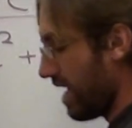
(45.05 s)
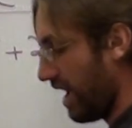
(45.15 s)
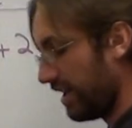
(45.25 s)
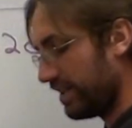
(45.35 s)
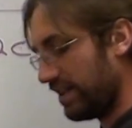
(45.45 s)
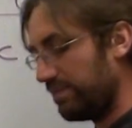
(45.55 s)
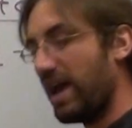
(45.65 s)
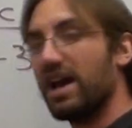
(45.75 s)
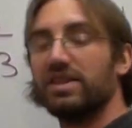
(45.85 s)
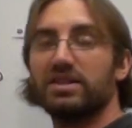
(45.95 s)
And in
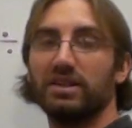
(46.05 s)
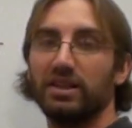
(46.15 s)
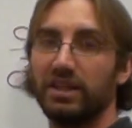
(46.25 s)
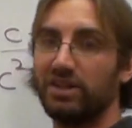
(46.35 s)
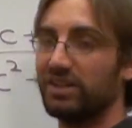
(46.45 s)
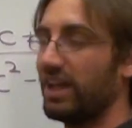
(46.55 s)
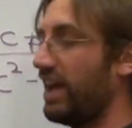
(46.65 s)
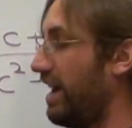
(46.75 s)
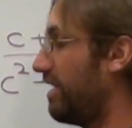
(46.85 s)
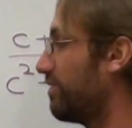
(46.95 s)
math, it's illegal to
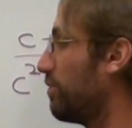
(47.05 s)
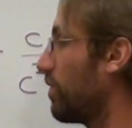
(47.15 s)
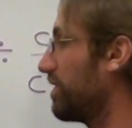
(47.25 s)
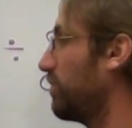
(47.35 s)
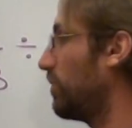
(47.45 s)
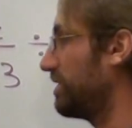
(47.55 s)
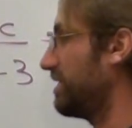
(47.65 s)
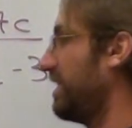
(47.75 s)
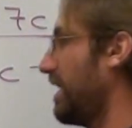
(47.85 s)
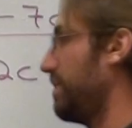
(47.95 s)
have more than one
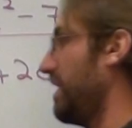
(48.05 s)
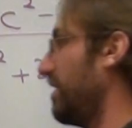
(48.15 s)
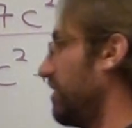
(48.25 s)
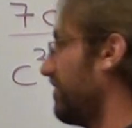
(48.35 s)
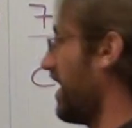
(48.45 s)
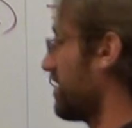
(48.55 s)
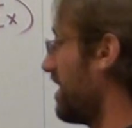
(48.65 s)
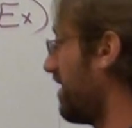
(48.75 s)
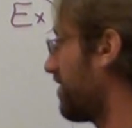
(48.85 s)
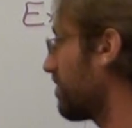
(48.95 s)
denominator. In fact, you
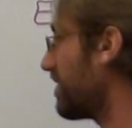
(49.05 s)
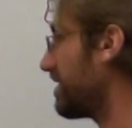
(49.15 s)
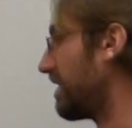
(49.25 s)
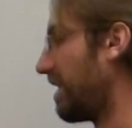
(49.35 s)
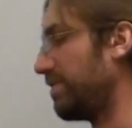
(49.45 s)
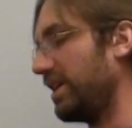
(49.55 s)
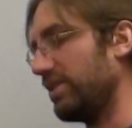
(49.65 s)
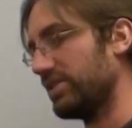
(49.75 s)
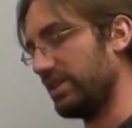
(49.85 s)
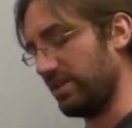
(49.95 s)
have 3
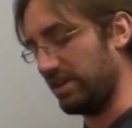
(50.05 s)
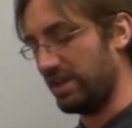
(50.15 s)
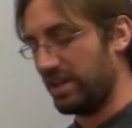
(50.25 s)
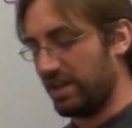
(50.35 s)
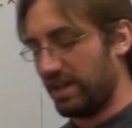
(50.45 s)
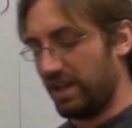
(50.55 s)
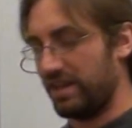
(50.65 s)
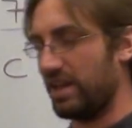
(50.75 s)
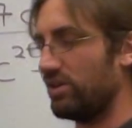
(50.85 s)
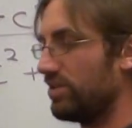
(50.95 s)
denominators here.
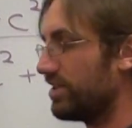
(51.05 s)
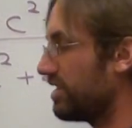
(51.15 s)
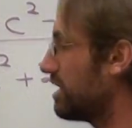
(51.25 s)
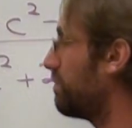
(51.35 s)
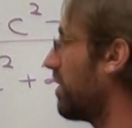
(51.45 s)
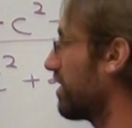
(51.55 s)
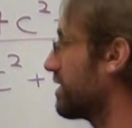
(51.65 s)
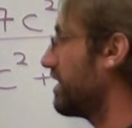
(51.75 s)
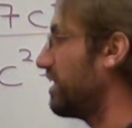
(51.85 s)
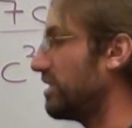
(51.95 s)
And that usually
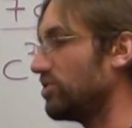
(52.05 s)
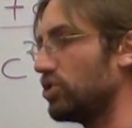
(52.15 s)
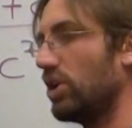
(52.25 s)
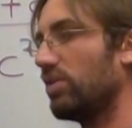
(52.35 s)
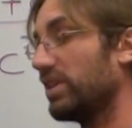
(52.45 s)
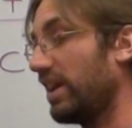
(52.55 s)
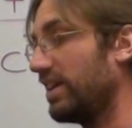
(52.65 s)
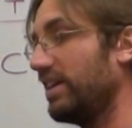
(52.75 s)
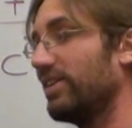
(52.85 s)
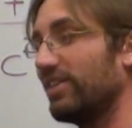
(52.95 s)
sparks a joke that I
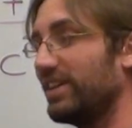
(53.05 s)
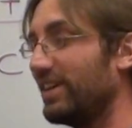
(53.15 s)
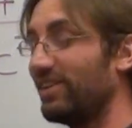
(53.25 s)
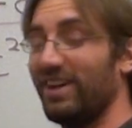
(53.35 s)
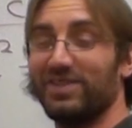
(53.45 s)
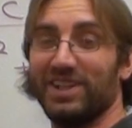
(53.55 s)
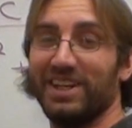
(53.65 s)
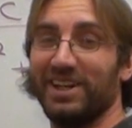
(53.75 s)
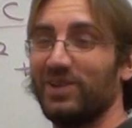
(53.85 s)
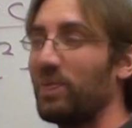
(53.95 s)
hear year after
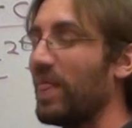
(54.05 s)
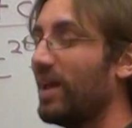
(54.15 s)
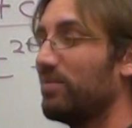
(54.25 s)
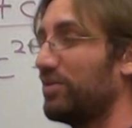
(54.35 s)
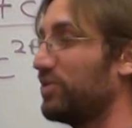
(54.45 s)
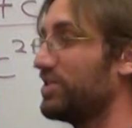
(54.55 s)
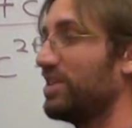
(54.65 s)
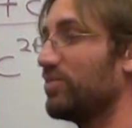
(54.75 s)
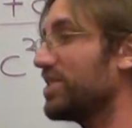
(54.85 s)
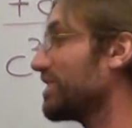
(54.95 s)
year. But for
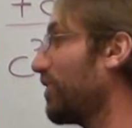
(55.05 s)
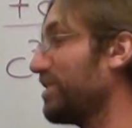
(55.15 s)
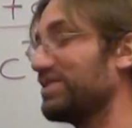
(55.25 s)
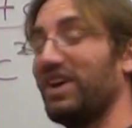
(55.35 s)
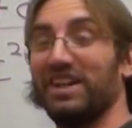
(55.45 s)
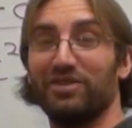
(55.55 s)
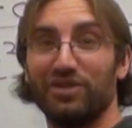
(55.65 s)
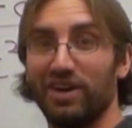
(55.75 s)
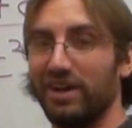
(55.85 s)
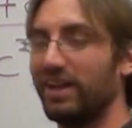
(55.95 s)
some reason, I always find it
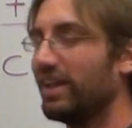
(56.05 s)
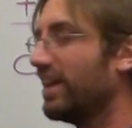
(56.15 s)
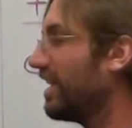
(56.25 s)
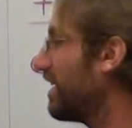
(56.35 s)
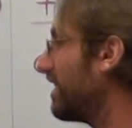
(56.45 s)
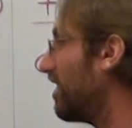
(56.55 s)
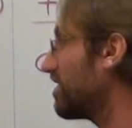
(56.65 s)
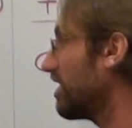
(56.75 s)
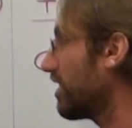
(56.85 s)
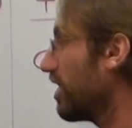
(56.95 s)
funny. You know,
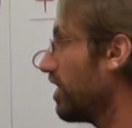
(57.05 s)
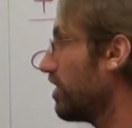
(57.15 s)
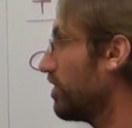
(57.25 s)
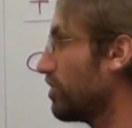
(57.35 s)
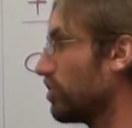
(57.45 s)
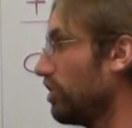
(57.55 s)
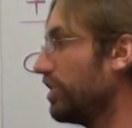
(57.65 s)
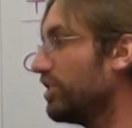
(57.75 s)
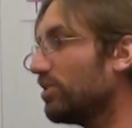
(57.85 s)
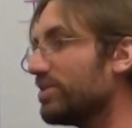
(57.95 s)
it's like, it's
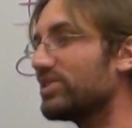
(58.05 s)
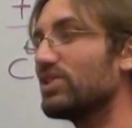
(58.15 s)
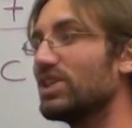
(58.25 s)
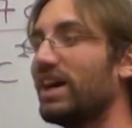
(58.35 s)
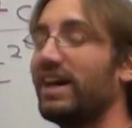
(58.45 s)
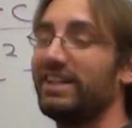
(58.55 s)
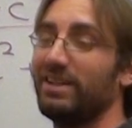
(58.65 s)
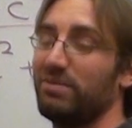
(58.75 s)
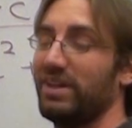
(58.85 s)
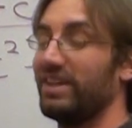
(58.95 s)
illegal, Mr. Shai?
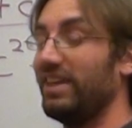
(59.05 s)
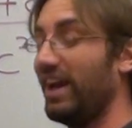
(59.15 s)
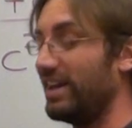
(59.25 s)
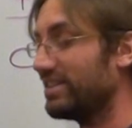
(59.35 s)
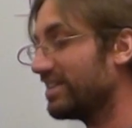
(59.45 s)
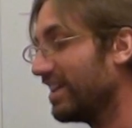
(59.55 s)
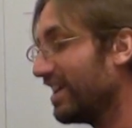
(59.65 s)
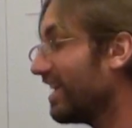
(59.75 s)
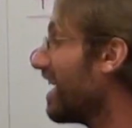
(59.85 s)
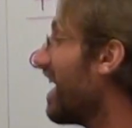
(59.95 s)
I'm like, yes.
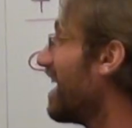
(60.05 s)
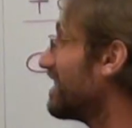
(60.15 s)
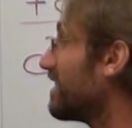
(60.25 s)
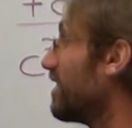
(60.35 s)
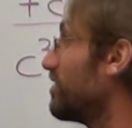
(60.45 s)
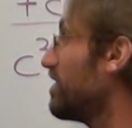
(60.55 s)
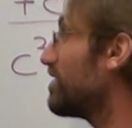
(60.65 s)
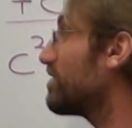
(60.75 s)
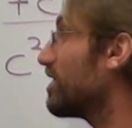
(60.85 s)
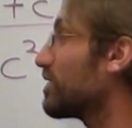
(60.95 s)
And I said, is
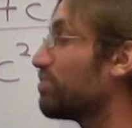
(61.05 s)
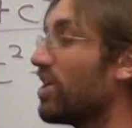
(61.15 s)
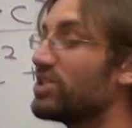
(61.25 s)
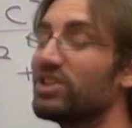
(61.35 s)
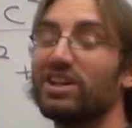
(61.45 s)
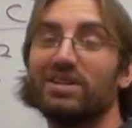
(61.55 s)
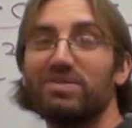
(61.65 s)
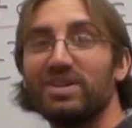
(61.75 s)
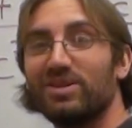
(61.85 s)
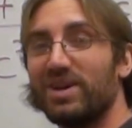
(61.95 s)
this expression going to
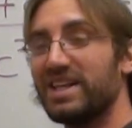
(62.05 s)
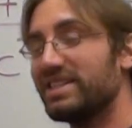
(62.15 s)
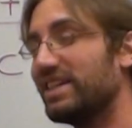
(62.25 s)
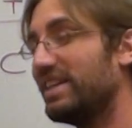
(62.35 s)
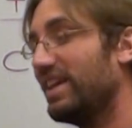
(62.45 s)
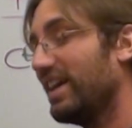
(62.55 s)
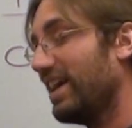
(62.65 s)
be arrested?